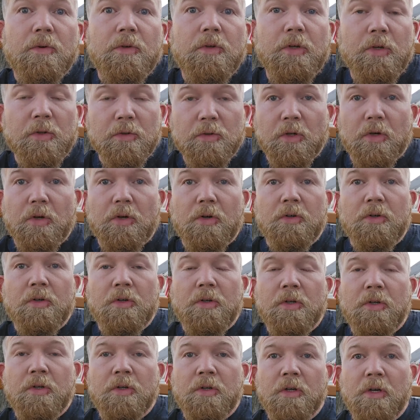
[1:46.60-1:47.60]
you
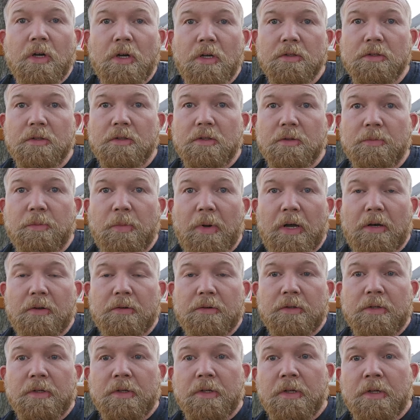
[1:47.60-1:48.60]
learn a little
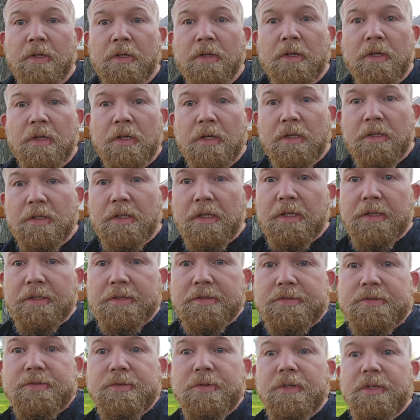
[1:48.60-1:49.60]
about the
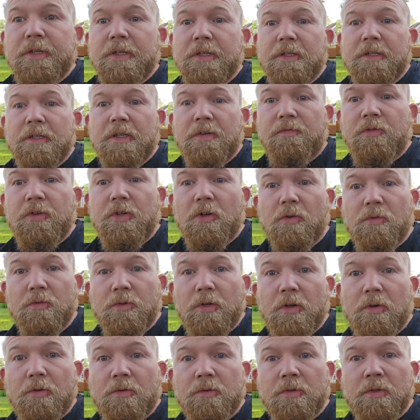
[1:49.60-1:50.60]
industry, if you don't
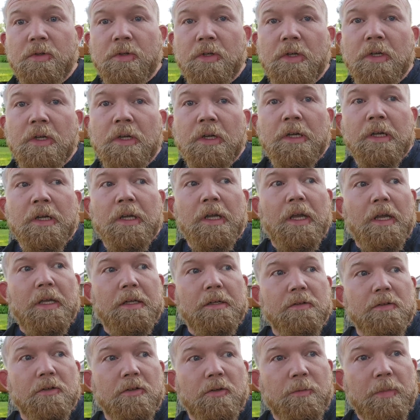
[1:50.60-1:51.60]
know,
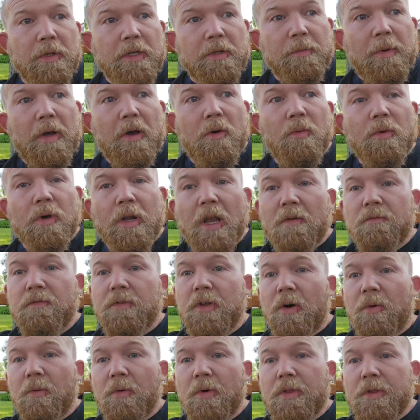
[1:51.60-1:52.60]
and a little bit about what I've
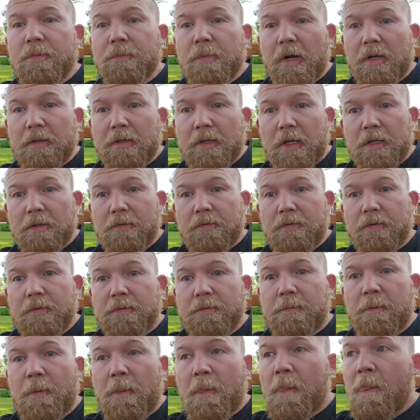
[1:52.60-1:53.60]
dealt with in my life.
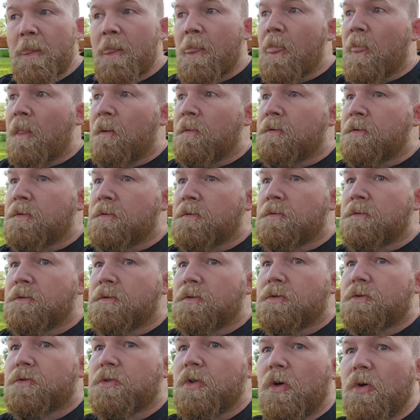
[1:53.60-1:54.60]

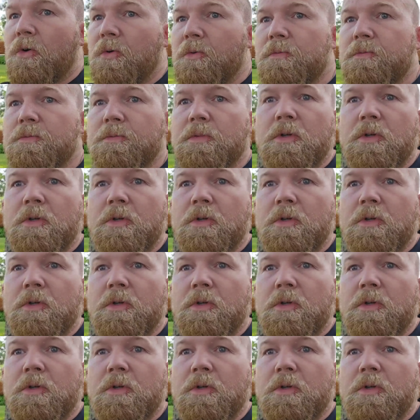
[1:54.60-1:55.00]
So,